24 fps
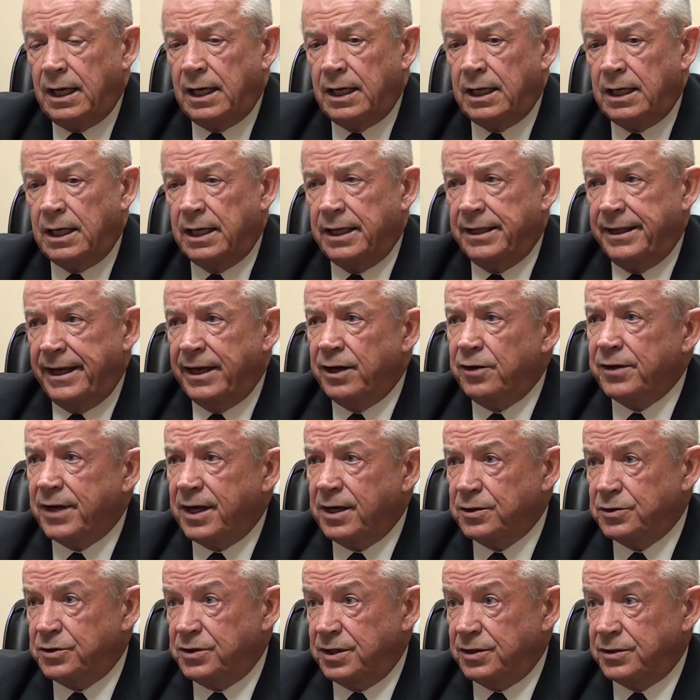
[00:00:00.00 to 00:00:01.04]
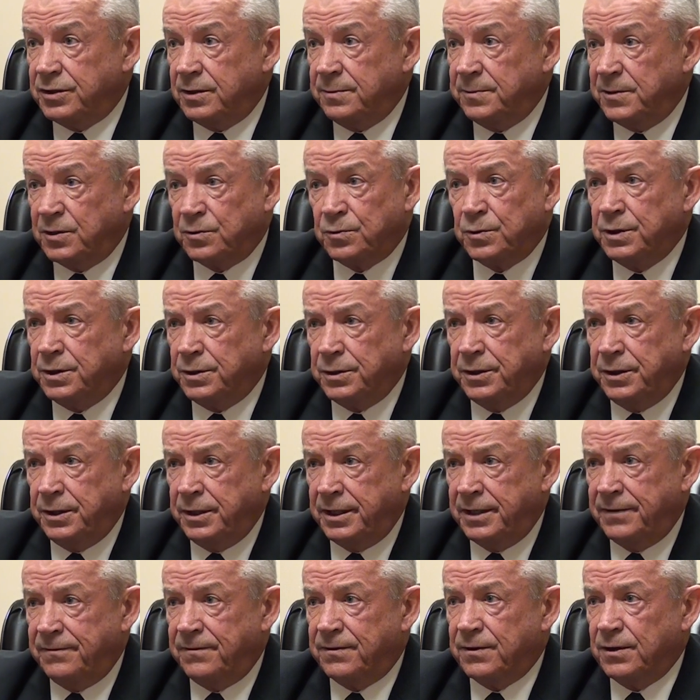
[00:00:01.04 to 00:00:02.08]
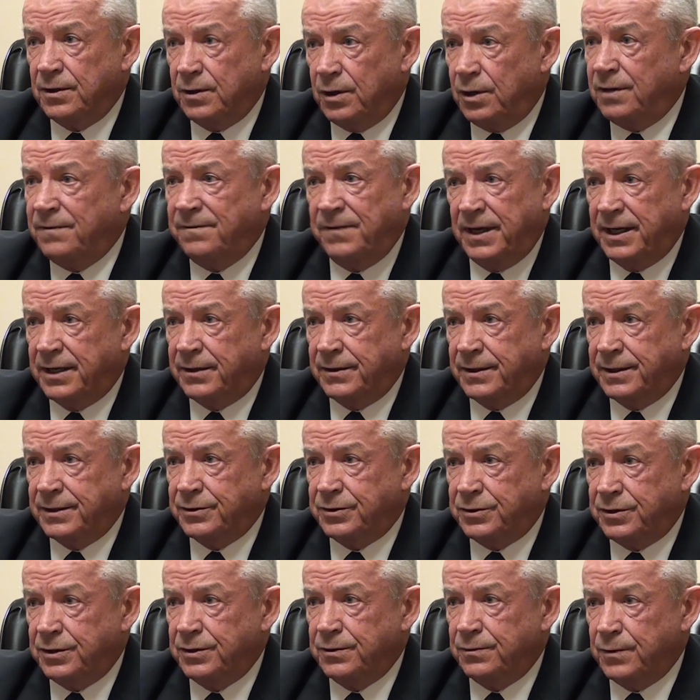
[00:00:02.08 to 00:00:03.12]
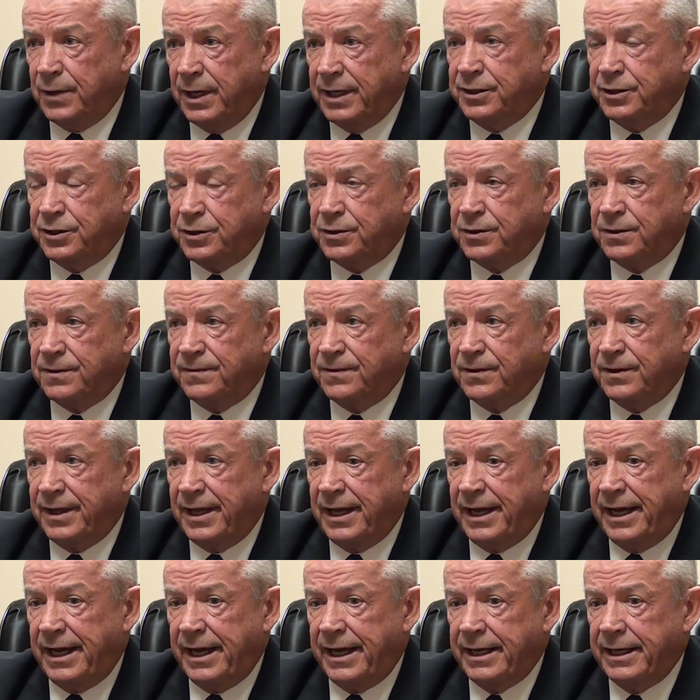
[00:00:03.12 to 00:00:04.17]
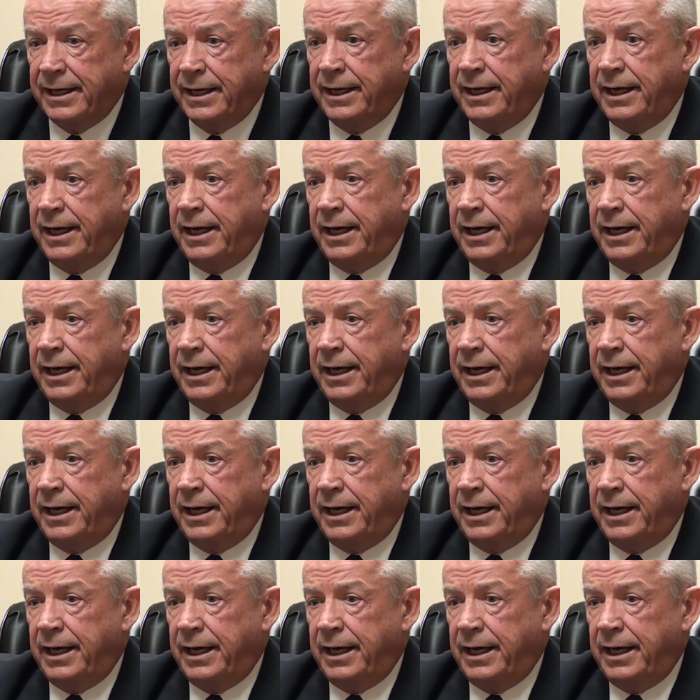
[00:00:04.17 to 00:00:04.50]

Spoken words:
The healthcare system is real good for all veterans to register for that.